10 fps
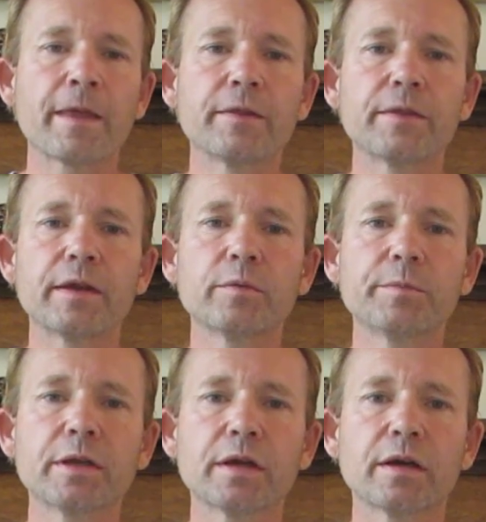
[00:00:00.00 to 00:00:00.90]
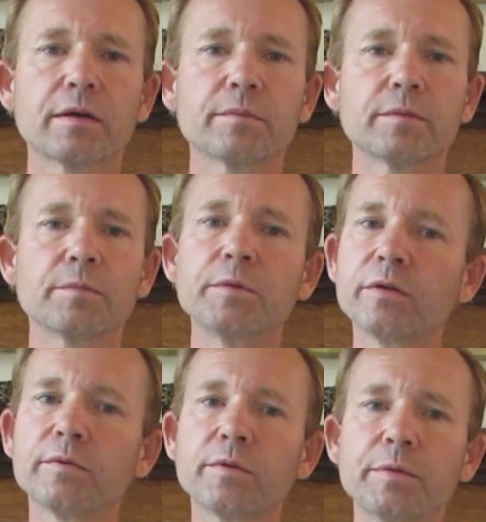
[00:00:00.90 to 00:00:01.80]
and they will become a
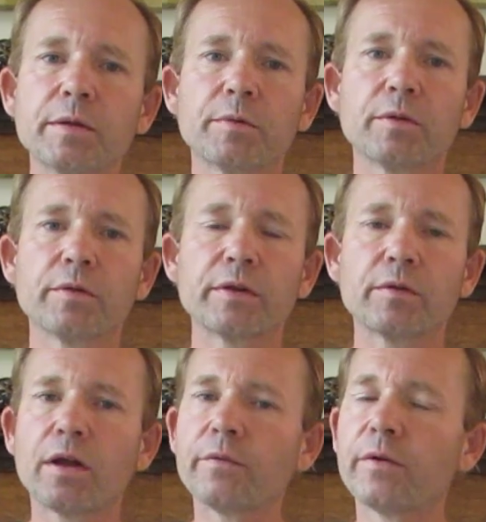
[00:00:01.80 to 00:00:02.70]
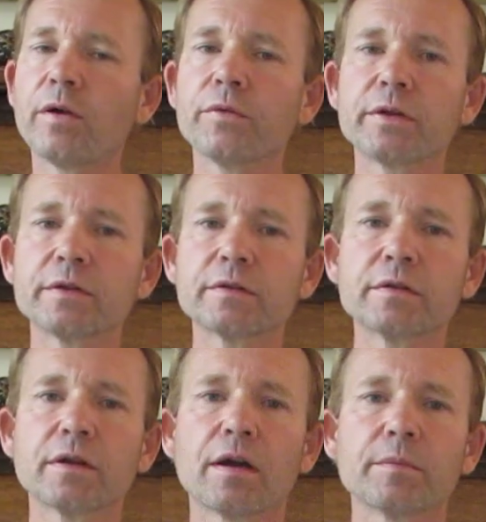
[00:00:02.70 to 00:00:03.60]
beautiful people, and they'll have all things
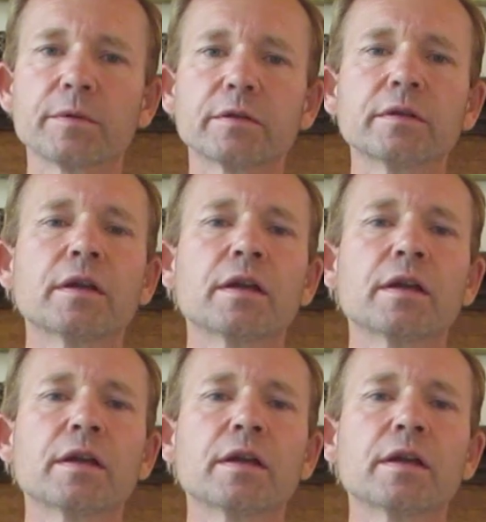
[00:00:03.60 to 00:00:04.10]
in common,